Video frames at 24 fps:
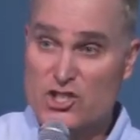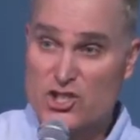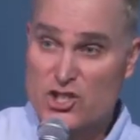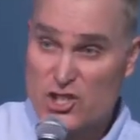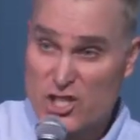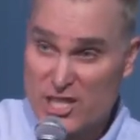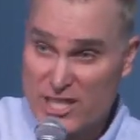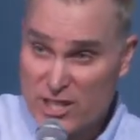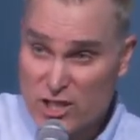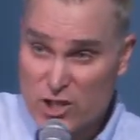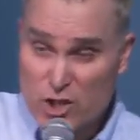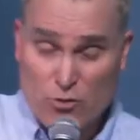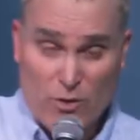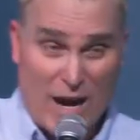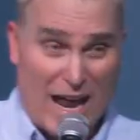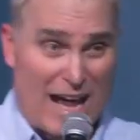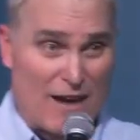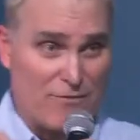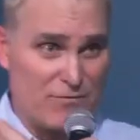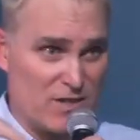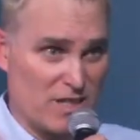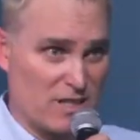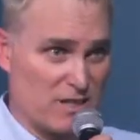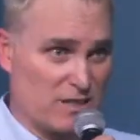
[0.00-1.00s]

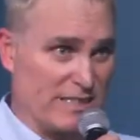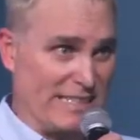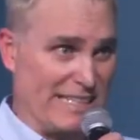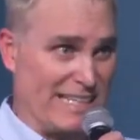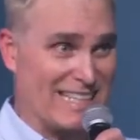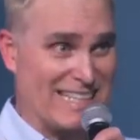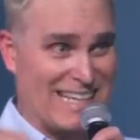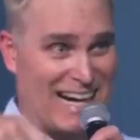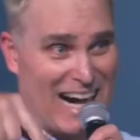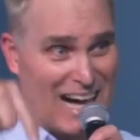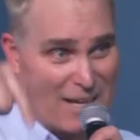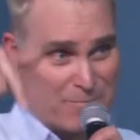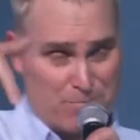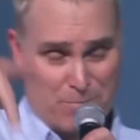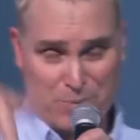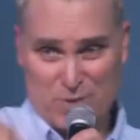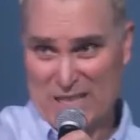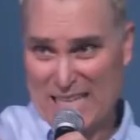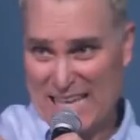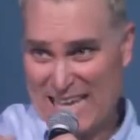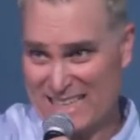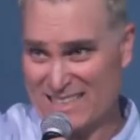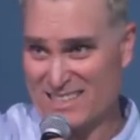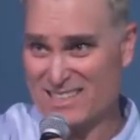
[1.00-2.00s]
Geographically, God
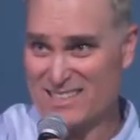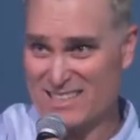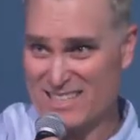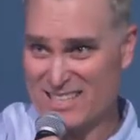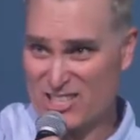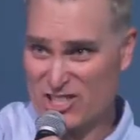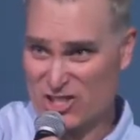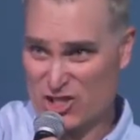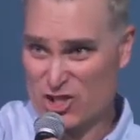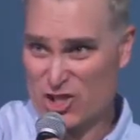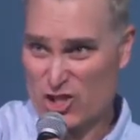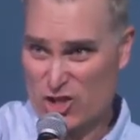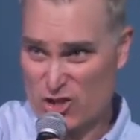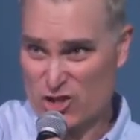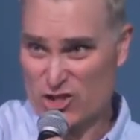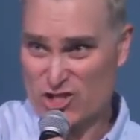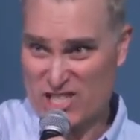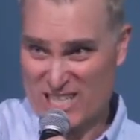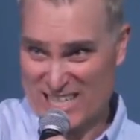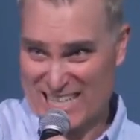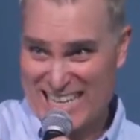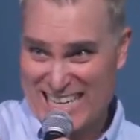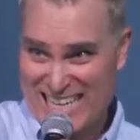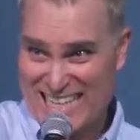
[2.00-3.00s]
planted this
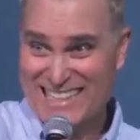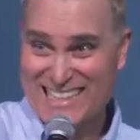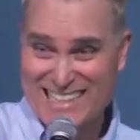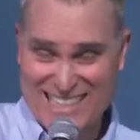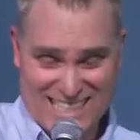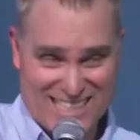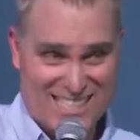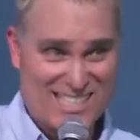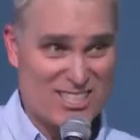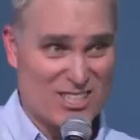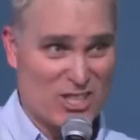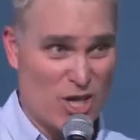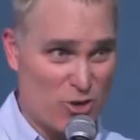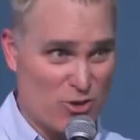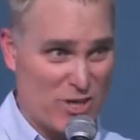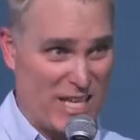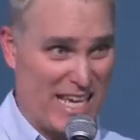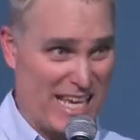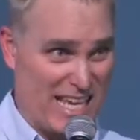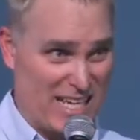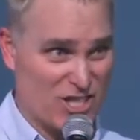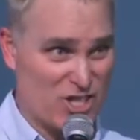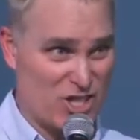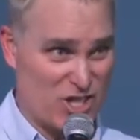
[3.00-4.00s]
church in this
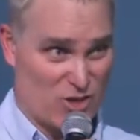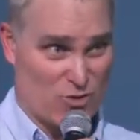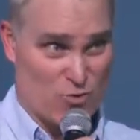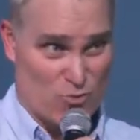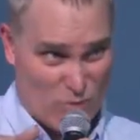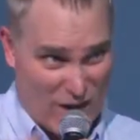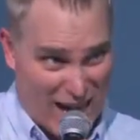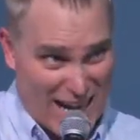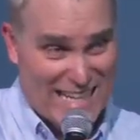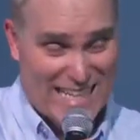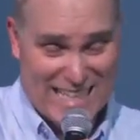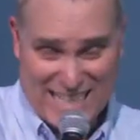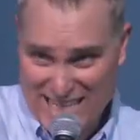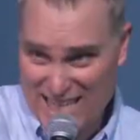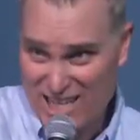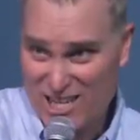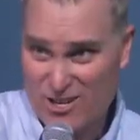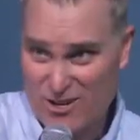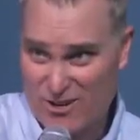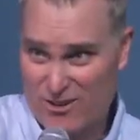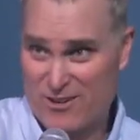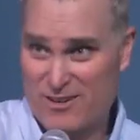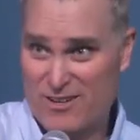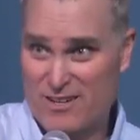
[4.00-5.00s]
location right
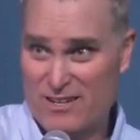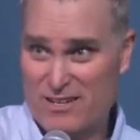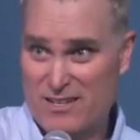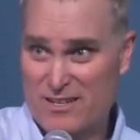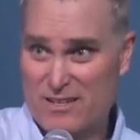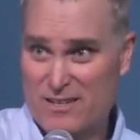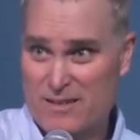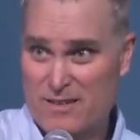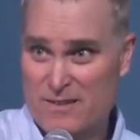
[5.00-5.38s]
here